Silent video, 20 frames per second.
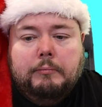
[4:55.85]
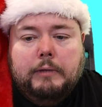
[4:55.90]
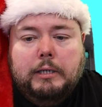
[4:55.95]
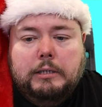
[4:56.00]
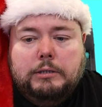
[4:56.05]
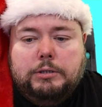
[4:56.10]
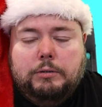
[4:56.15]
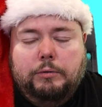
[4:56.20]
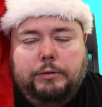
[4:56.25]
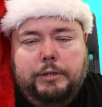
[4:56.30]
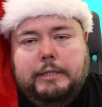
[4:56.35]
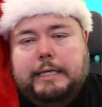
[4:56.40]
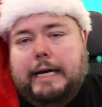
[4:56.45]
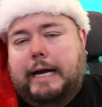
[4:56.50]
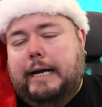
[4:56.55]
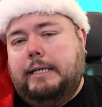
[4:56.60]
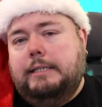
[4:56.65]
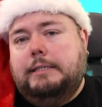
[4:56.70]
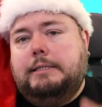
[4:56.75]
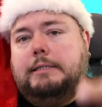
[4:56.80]
So the
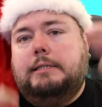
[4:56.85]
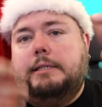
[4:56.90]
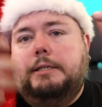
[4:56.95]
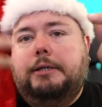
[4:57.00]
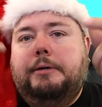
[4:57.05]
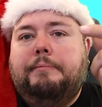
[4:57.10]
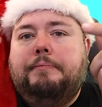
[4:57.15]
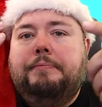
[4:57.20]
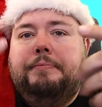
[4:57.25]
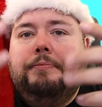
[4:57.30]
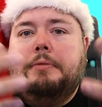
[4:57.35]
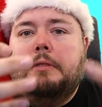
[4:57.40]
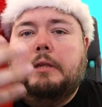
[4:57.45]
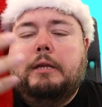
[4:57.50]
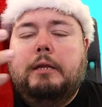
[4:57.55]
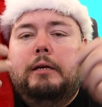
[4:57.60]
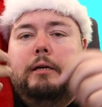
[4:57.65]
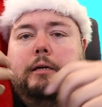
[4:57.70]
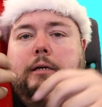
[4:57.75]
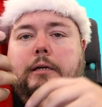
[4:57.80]
darkest
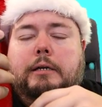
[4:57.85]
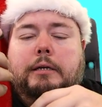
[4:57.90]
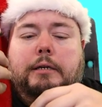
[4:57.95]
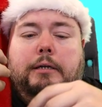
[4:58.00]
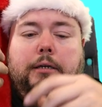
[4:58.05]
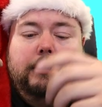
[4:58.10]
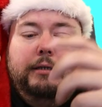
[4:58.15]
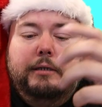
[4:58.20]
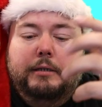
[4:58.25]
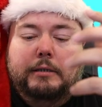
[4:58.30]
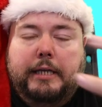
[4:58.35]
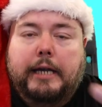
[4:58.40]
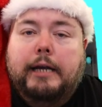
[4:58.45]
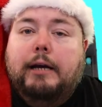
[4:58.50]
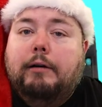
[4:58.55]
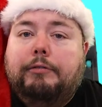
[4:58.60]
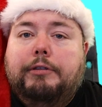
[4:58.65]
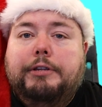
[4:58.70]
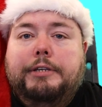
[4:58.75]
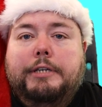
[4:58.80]
day
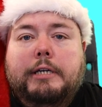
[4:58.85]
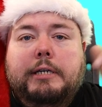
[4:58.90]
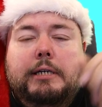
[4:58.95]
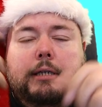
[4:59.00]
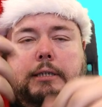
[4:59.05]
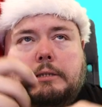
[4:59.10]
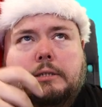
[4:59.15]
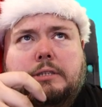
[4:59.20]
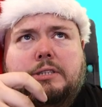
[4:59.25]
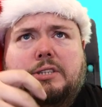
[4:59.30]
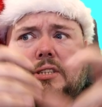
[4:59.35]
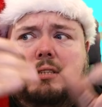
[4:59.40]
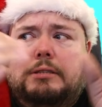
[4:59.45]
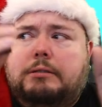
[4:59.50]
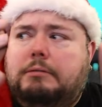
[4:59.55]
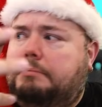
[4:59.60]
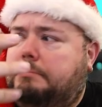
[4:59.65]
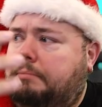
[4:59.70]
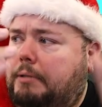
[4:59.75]
of the year is just